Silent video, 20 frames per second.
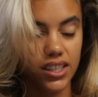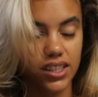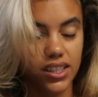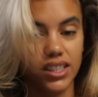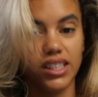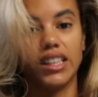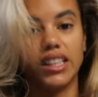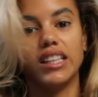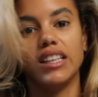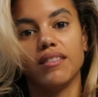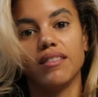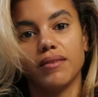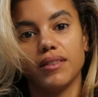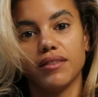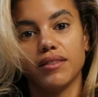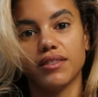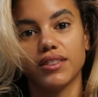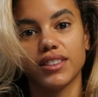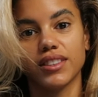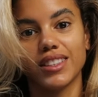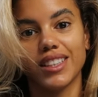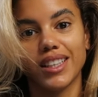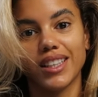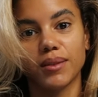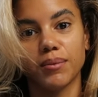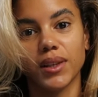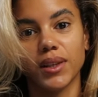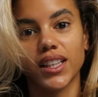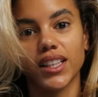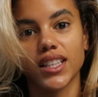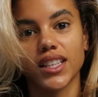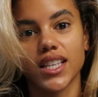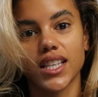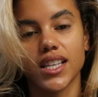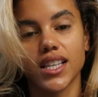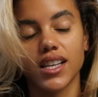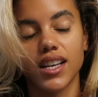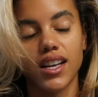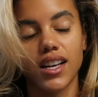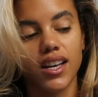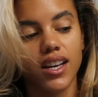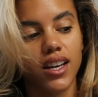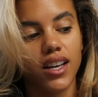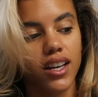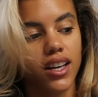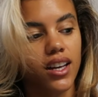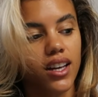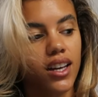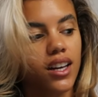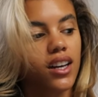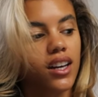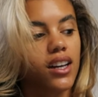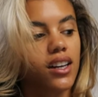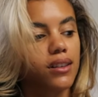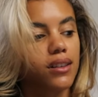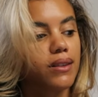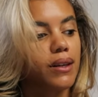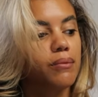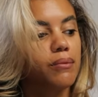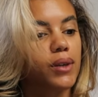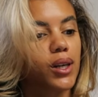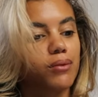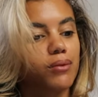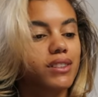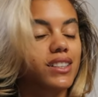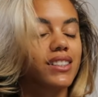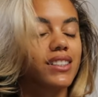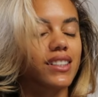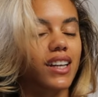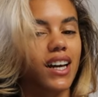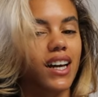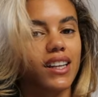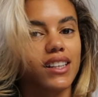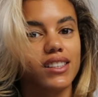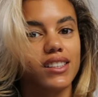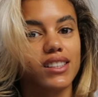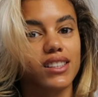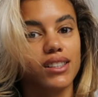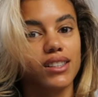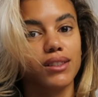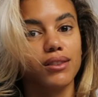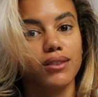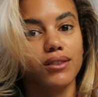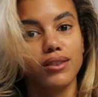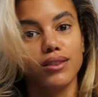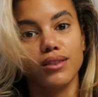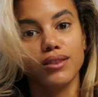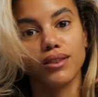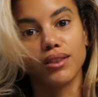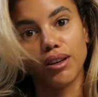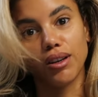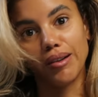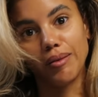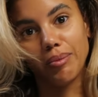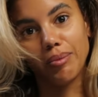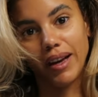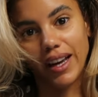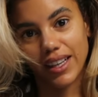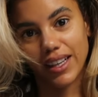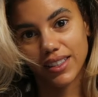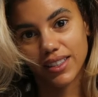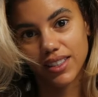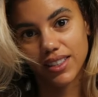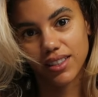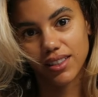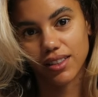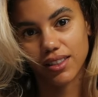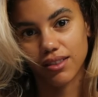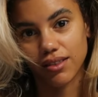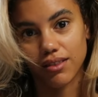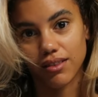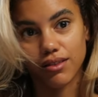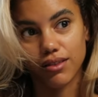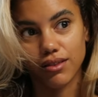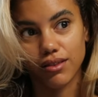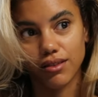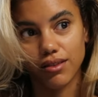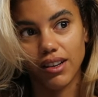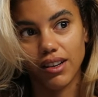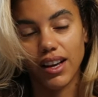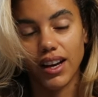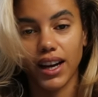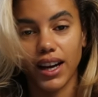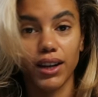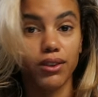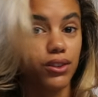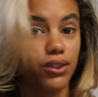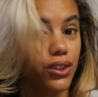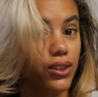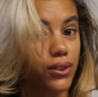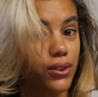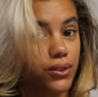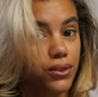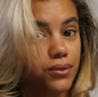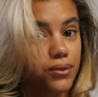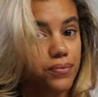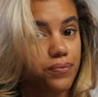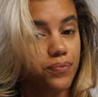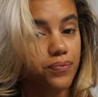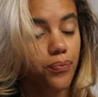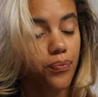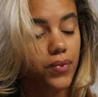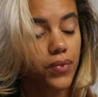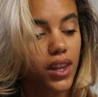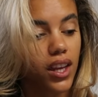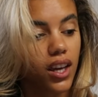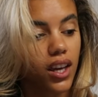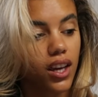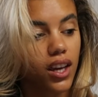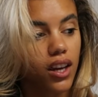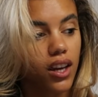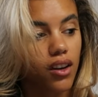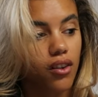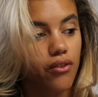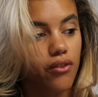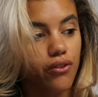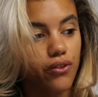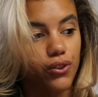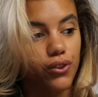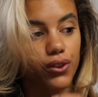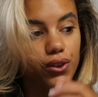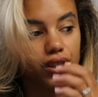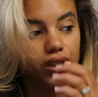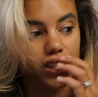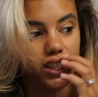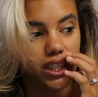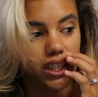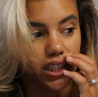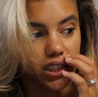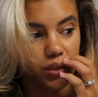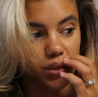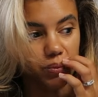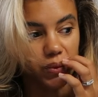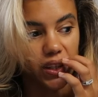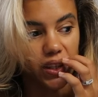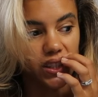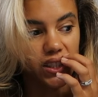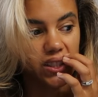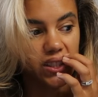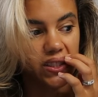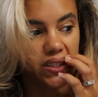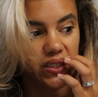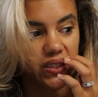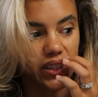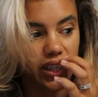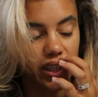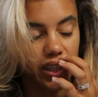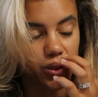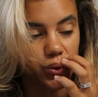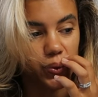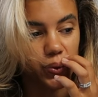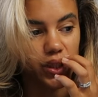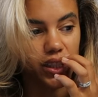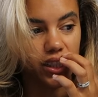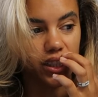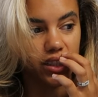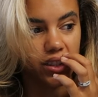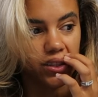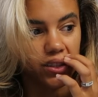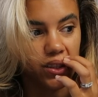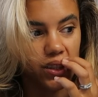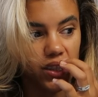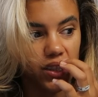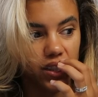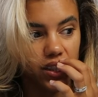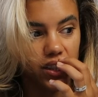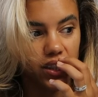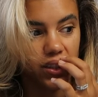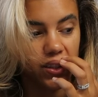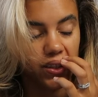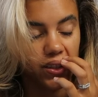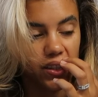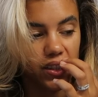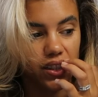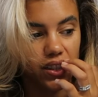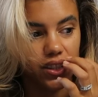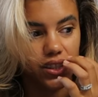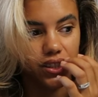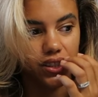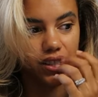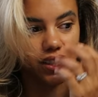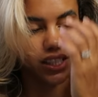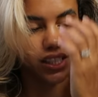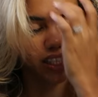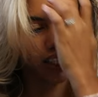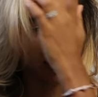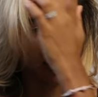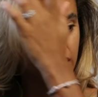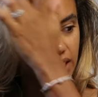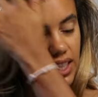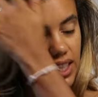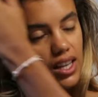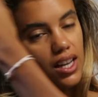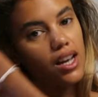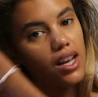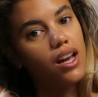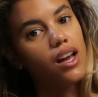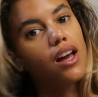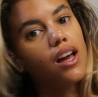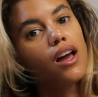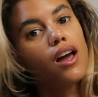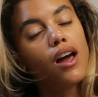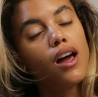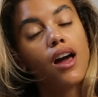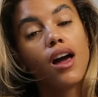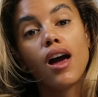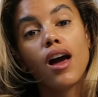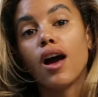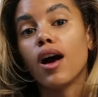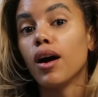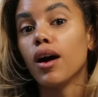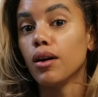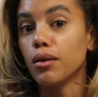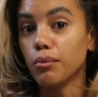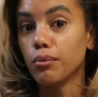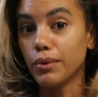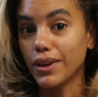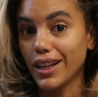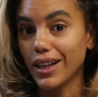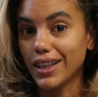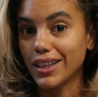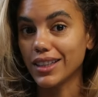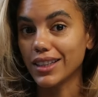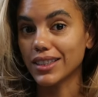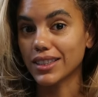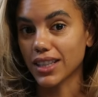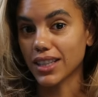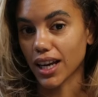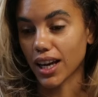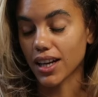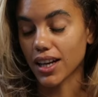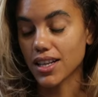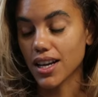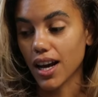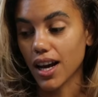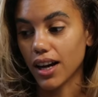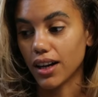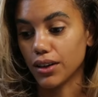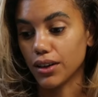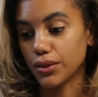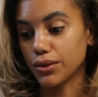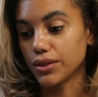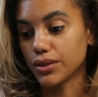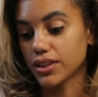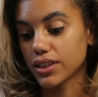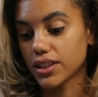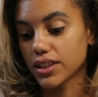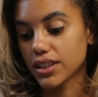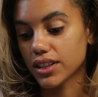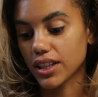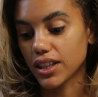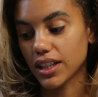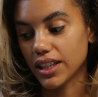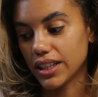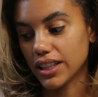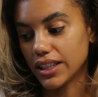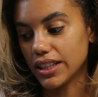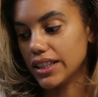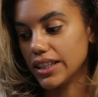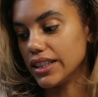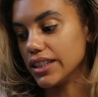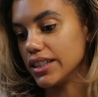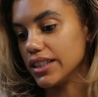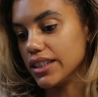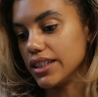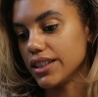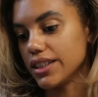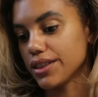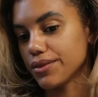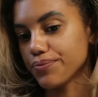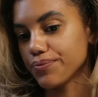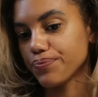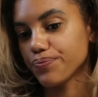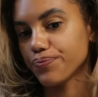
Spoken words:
gonna leave me for 6 months. My mom decided to go back to La Réunion for 6 months as we're currently building a second house, and